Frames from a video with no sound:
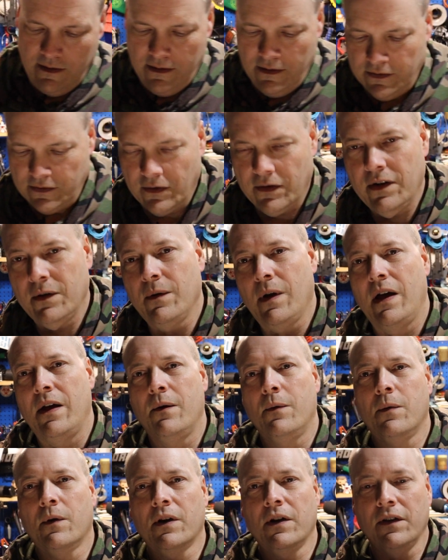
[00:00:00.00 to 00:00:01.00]
So anyway,
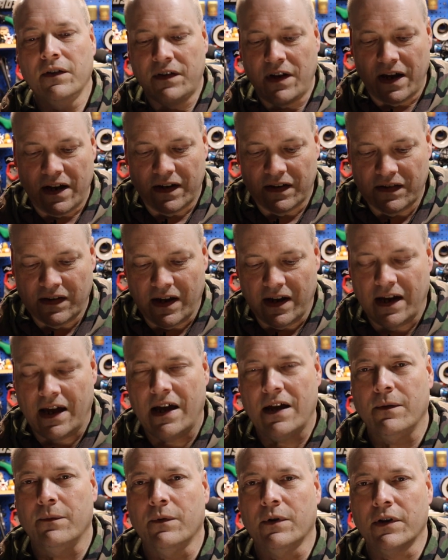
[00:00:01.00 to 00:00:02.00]
we're going to take this thing
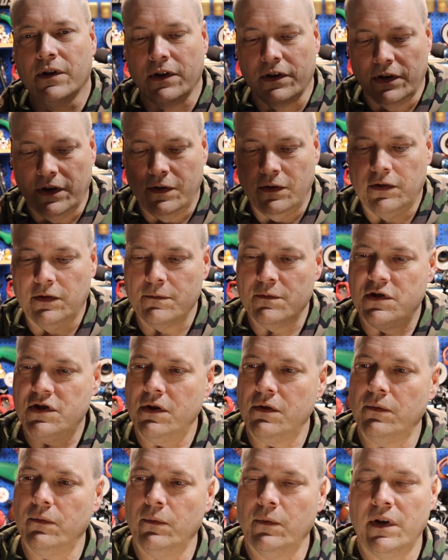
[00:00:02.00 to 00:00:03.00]
out. We're going to do some
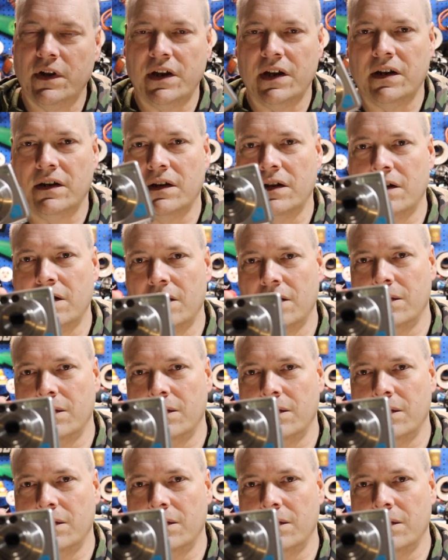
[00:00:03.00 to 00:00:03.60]
shooting with it.